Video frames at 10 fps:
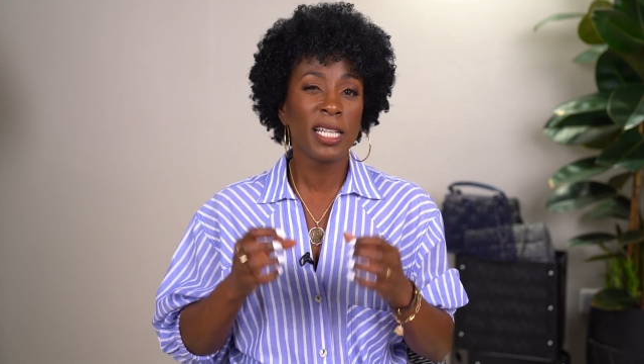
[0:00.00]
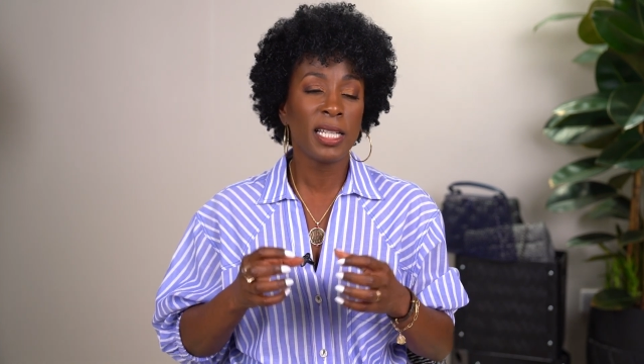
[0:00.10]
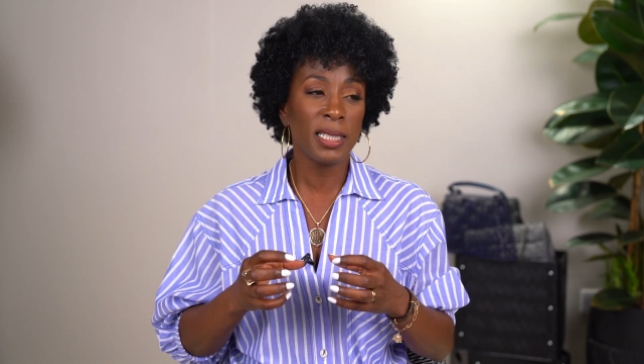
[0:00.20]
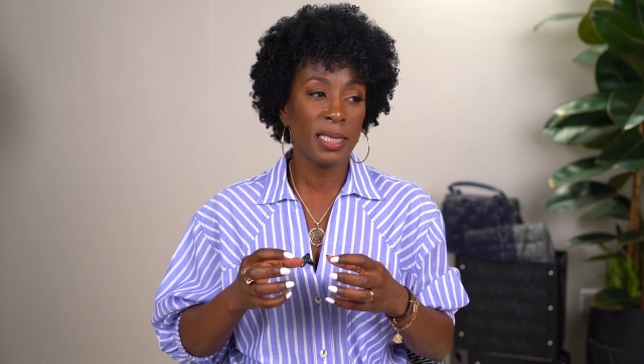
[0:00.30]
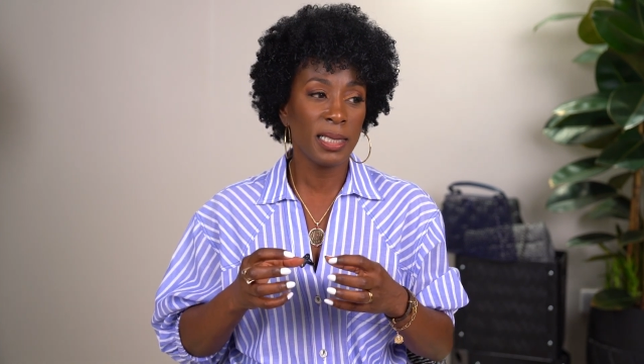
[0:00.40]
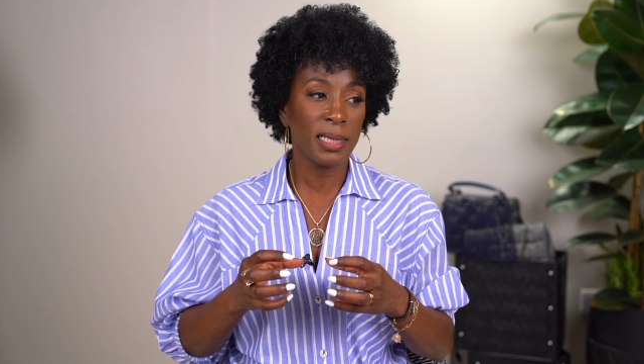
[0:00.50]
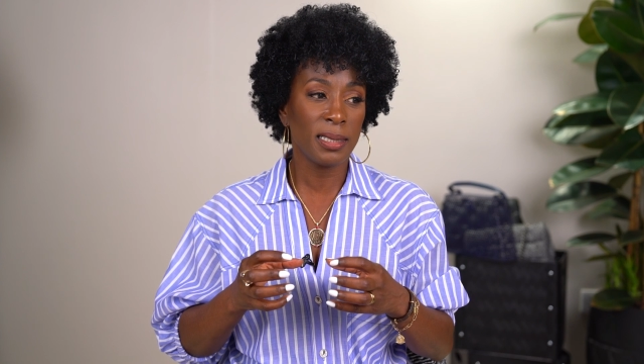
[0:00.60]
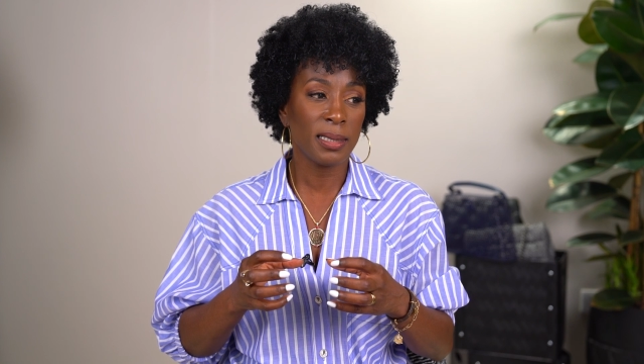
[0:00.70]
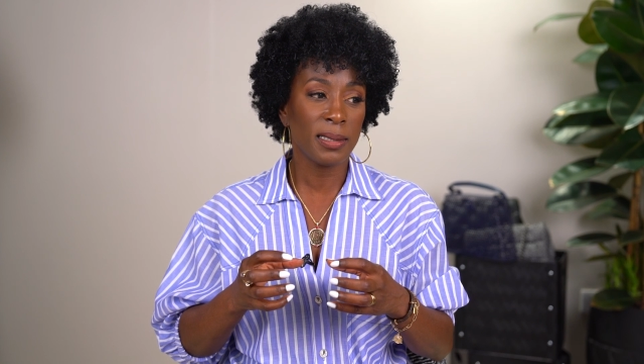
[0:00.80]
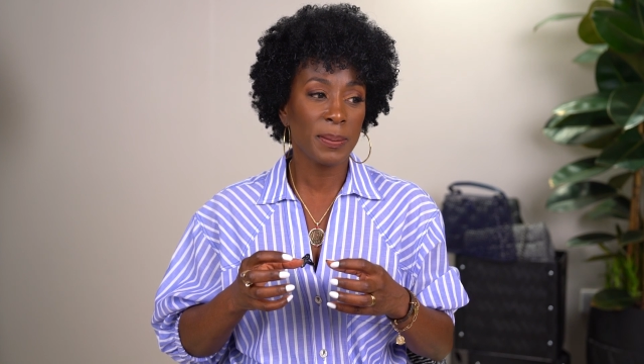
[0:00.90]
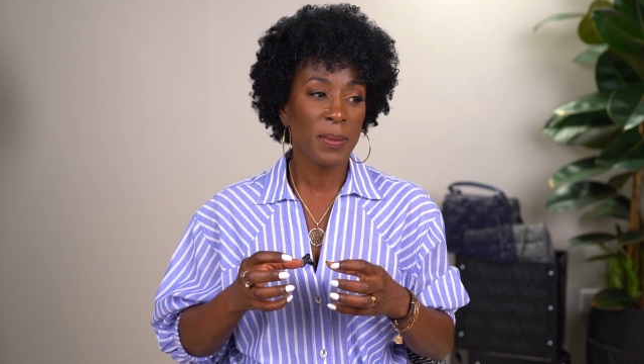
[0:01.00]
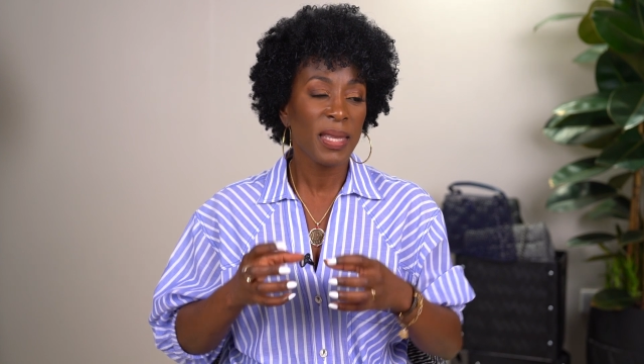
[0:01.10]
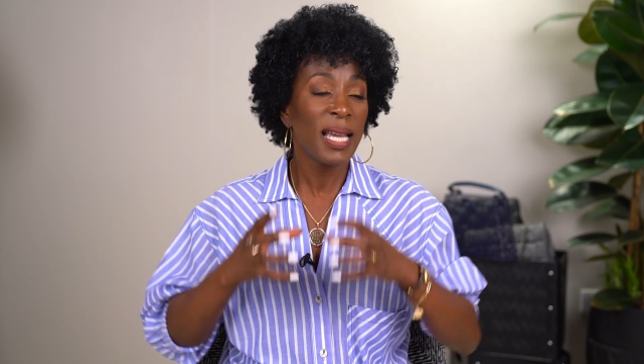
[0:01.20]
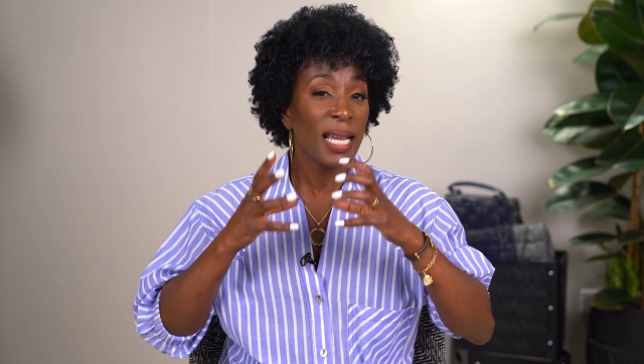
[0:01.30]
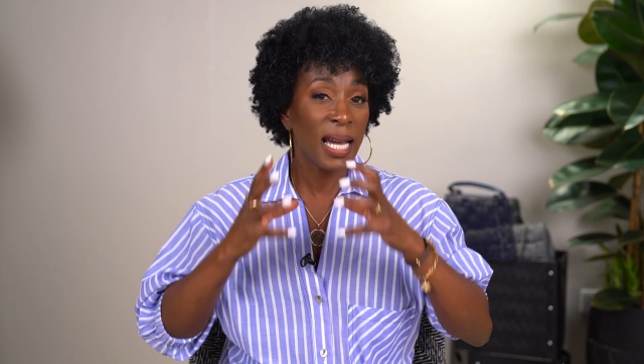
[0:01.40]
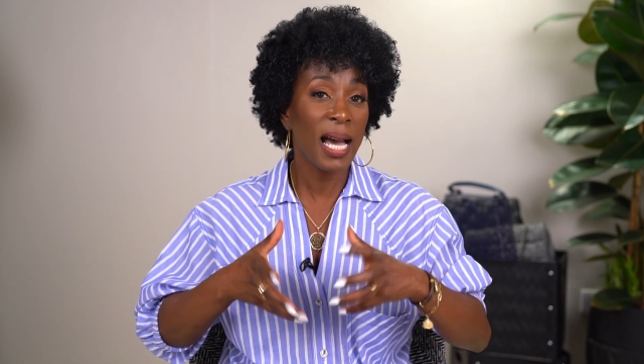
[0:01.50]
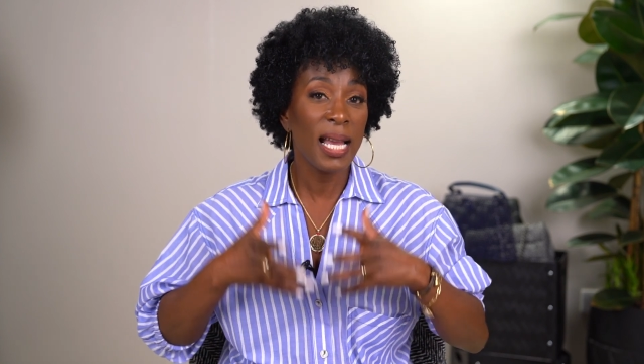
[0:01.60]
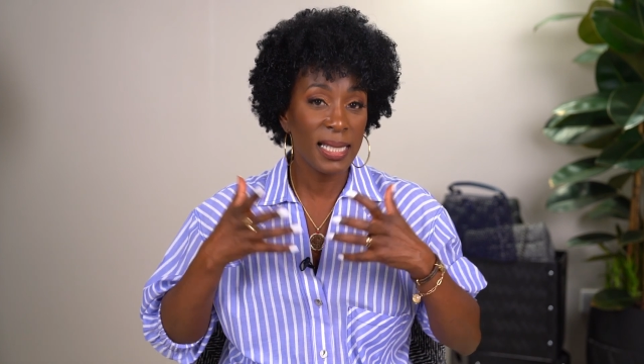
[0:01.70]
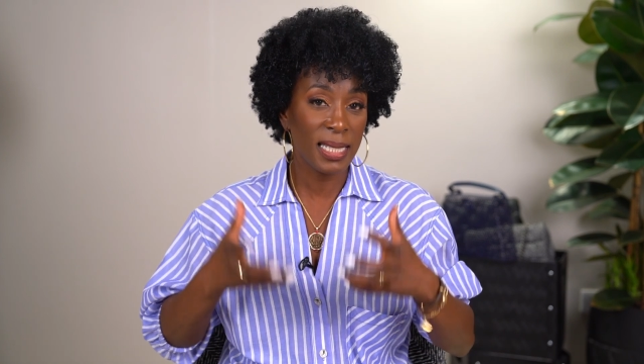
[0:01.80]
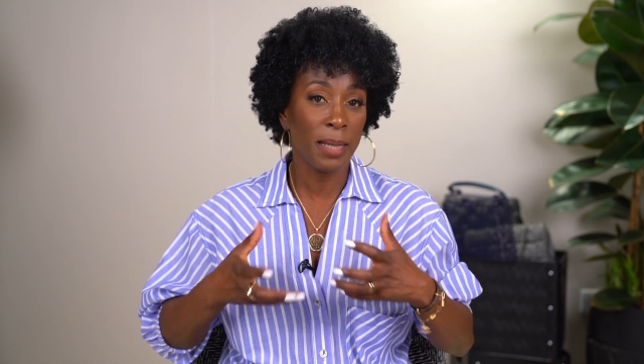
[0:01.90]
good
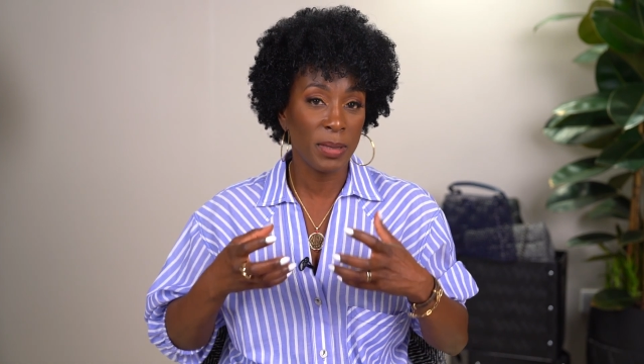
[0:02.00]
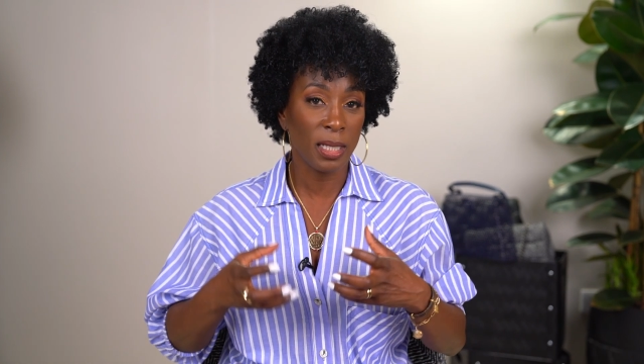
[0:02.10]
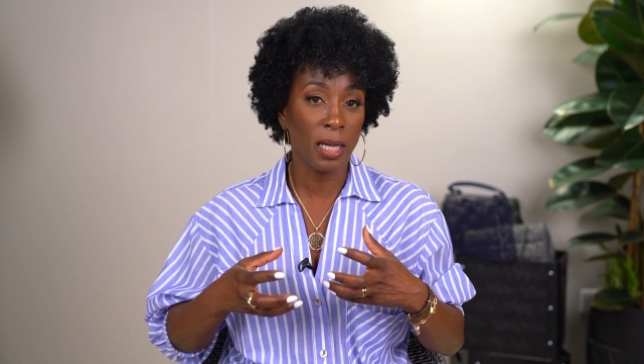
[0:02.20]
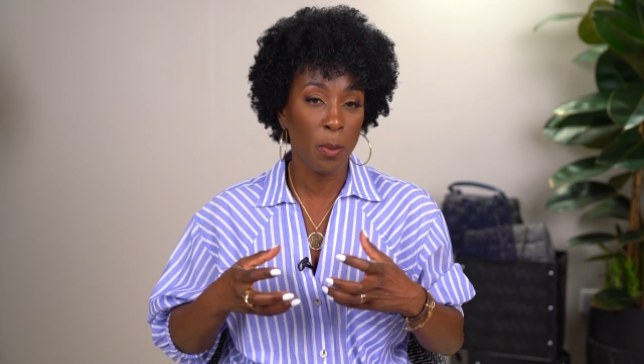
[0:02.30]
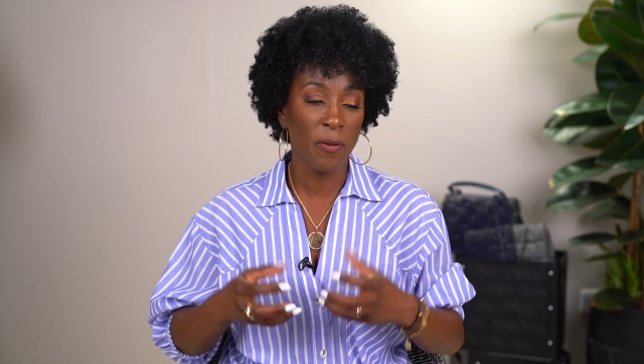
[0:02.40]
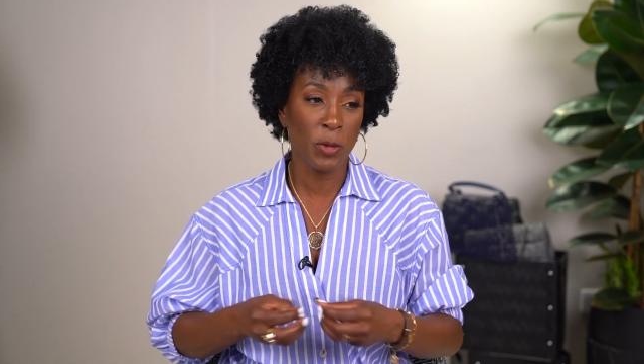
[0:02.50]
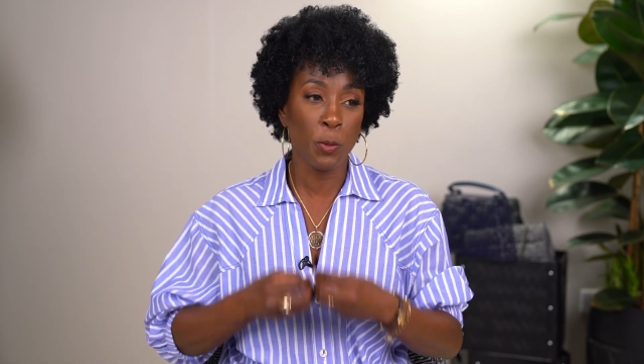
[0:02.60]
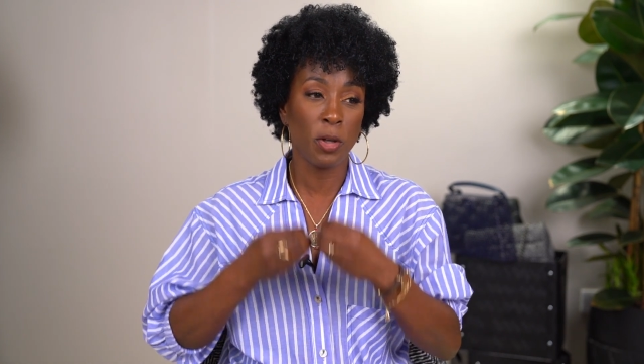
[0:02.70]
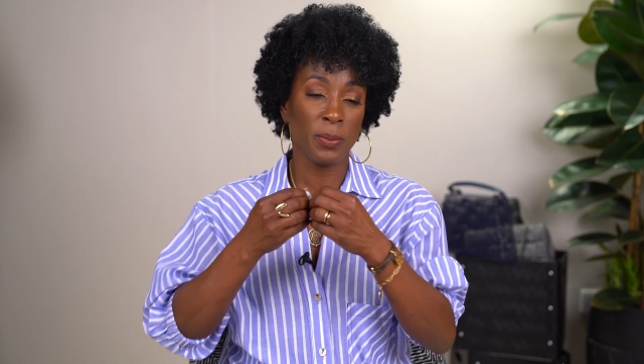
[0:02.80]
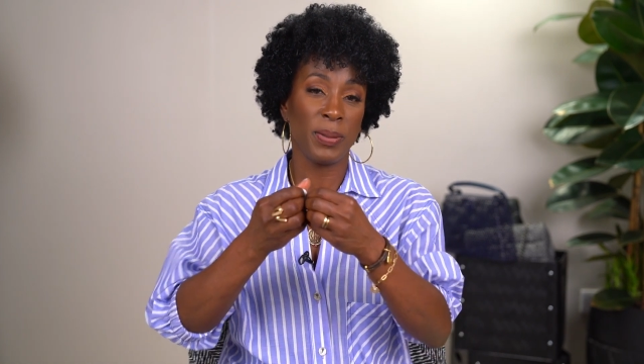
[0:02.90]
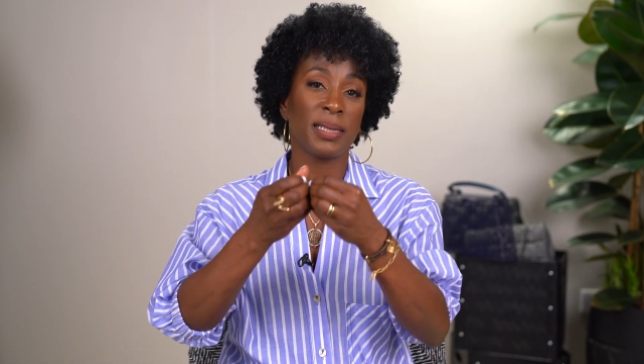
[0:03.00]
concept of if you want to